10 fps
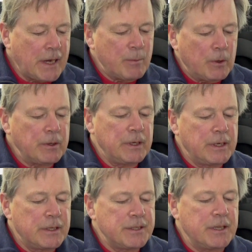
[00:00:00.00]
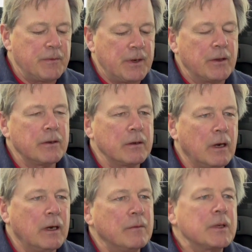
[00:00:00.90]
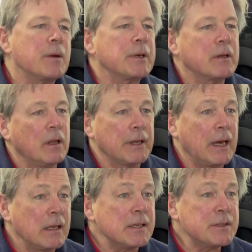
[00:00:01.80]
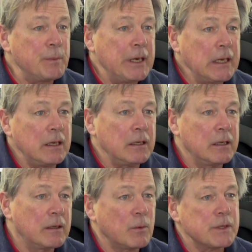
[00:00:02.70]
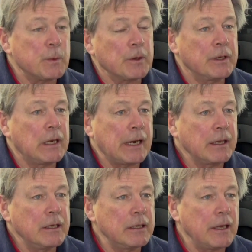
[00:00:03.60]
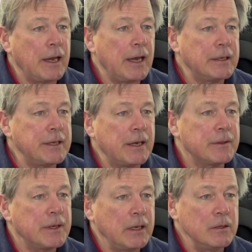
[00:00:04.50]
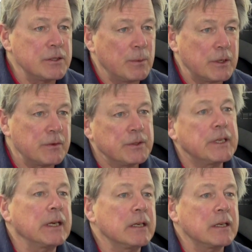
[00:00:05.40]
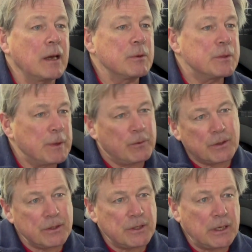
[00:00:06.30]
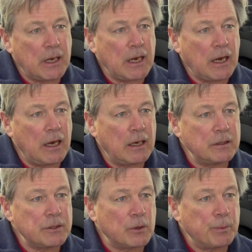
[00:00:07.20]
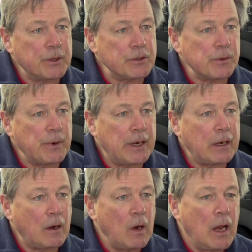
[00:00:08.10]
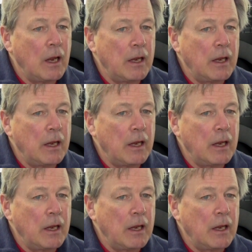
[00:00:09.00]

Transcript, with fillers: Dan Merton is the founder of a company called L S Media in Westport, Connecticut. And Dan, thank you so much for taking time to speak with us today on Total Picture Radio.